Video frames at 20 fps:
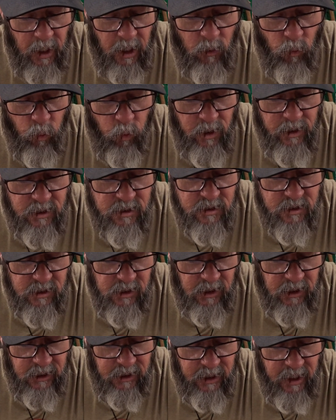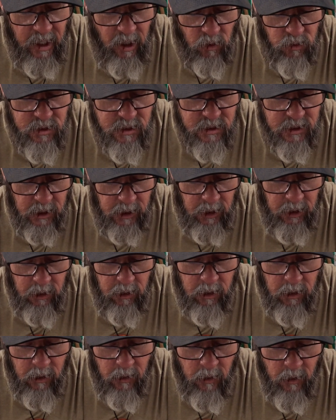and we see Kelsey.
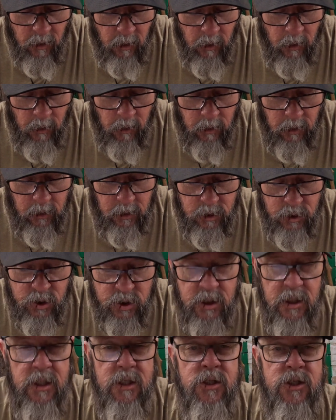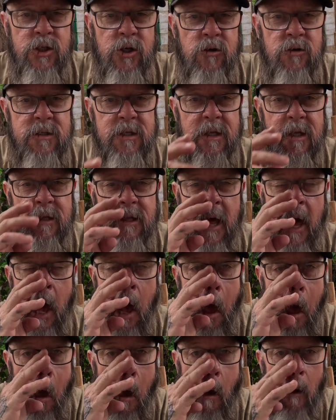She's using
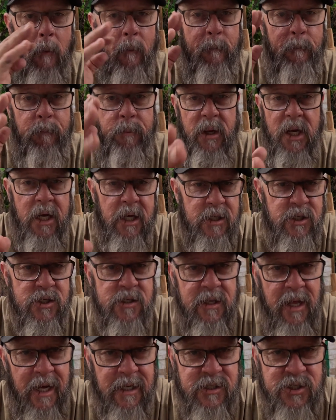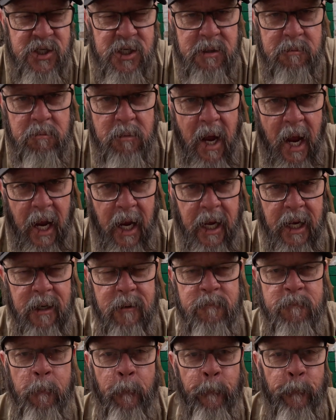that bench that she made,
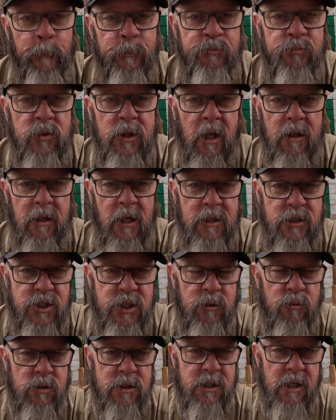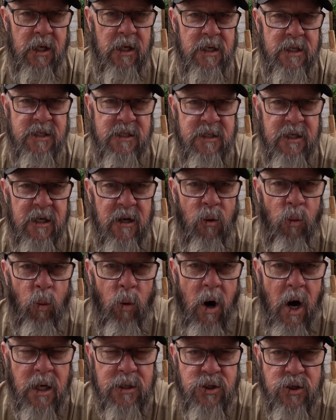that she was going to sit and
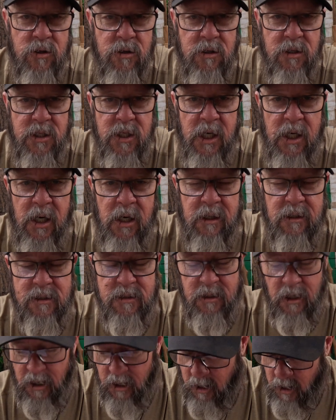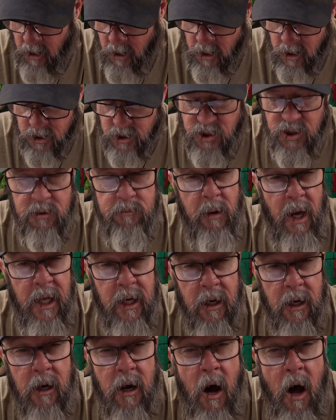watch her ducks. She made
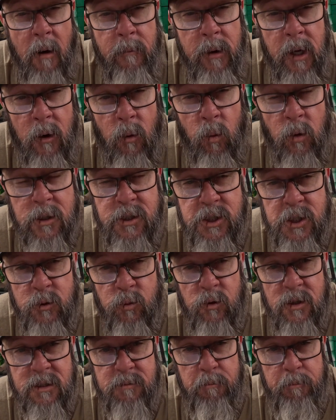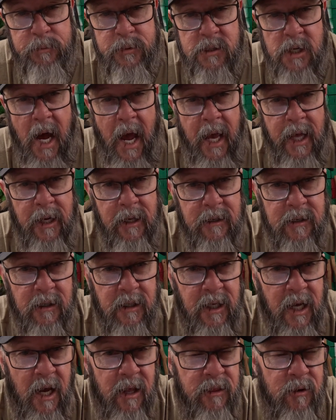a comment when she was tying it
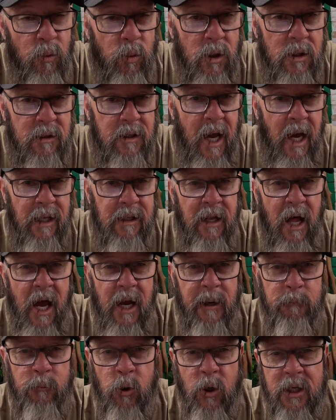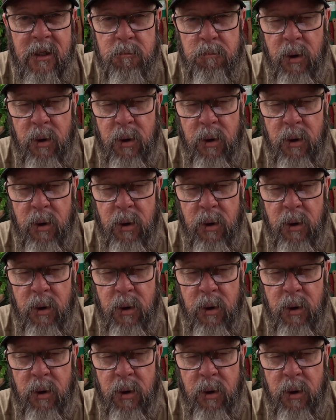together with that lime green